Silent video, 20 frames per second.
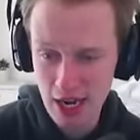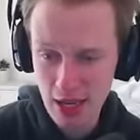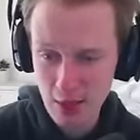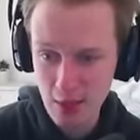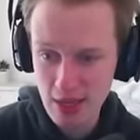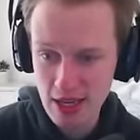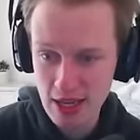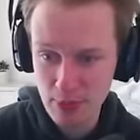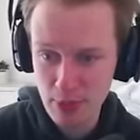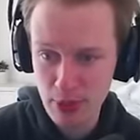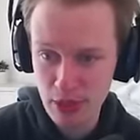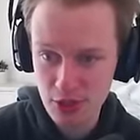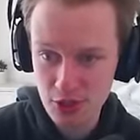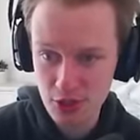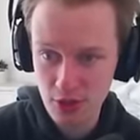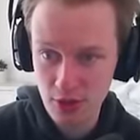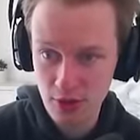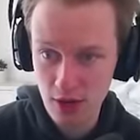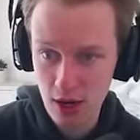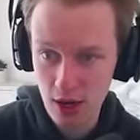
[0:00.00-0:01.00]
do I get a
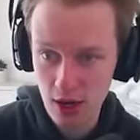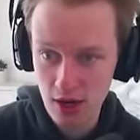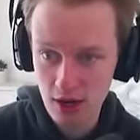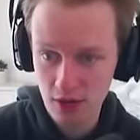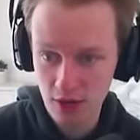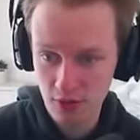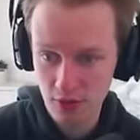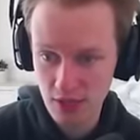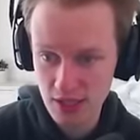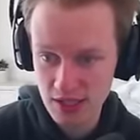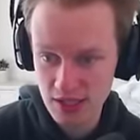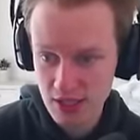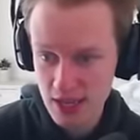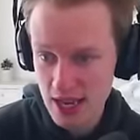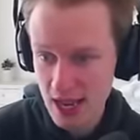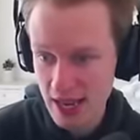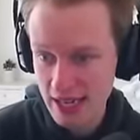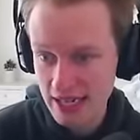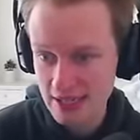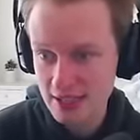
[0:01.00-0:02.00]
picture of all of this?
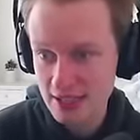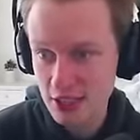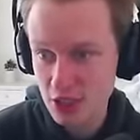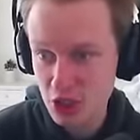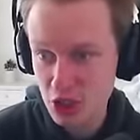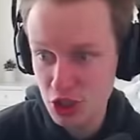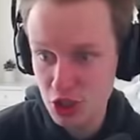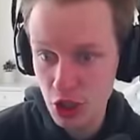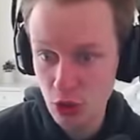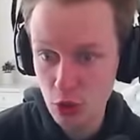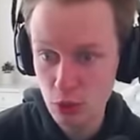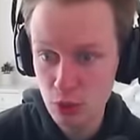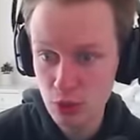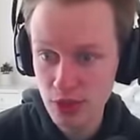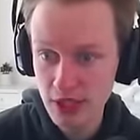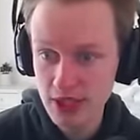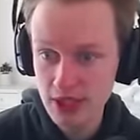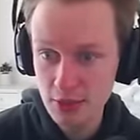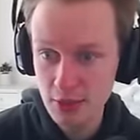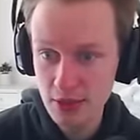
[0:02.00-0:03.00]
I guess I could just go
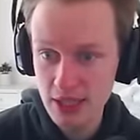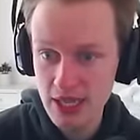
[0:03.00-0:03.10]
really, really